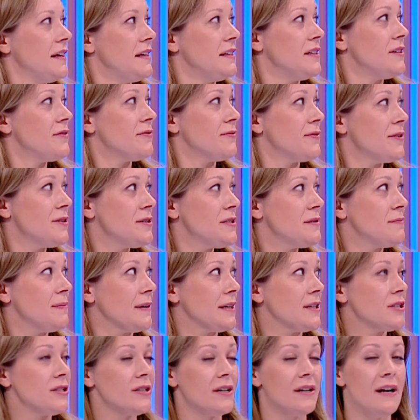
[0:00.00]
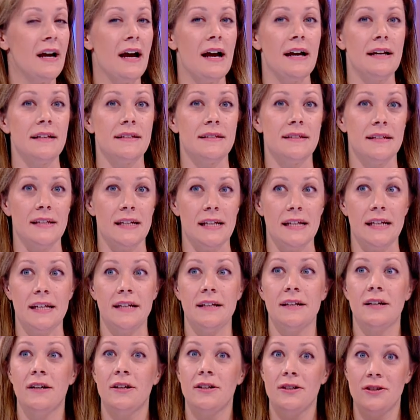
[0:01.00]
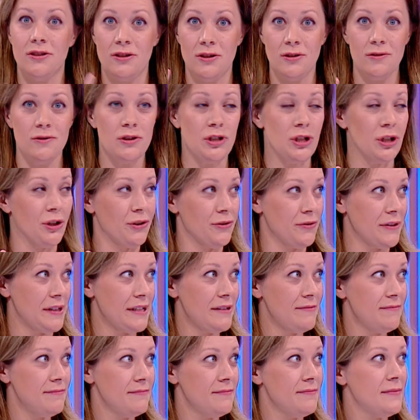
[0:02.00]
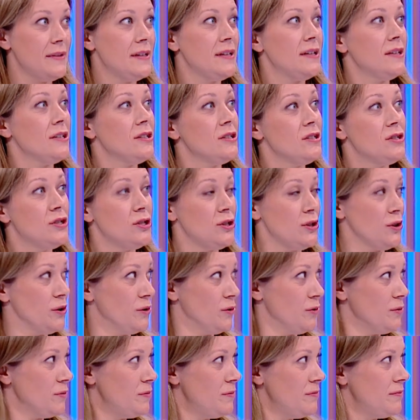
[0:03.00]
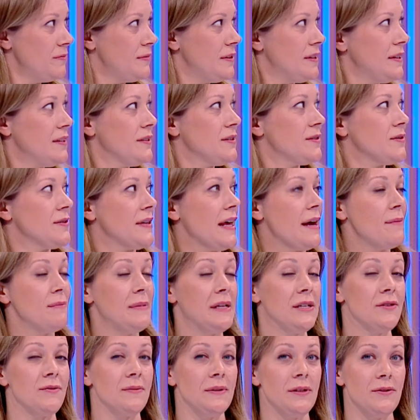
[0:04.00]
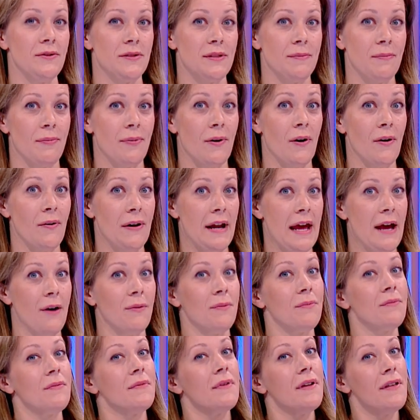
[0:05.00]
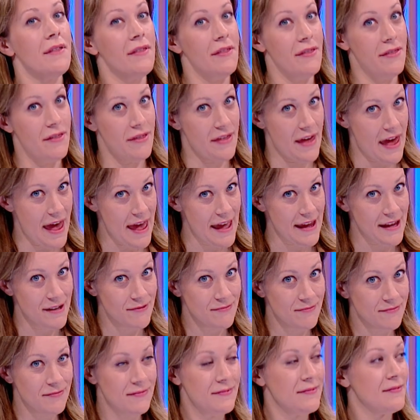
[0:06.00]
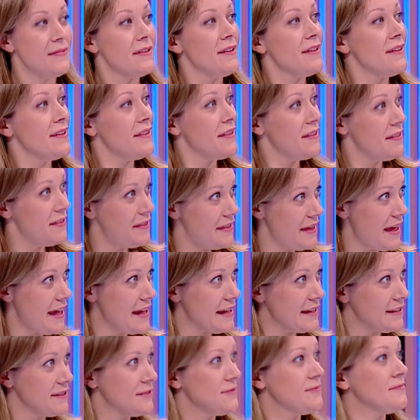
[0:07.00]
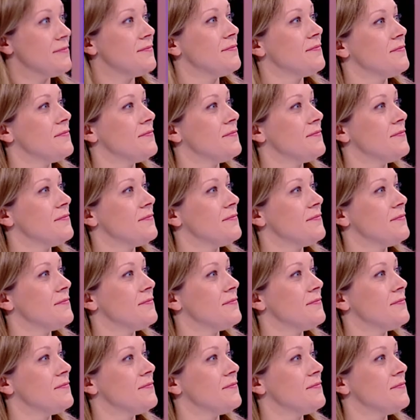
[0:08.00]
In the first picture, I see two children, mm -hmm. two, so that means we use the pronoun they. Yes. They. They.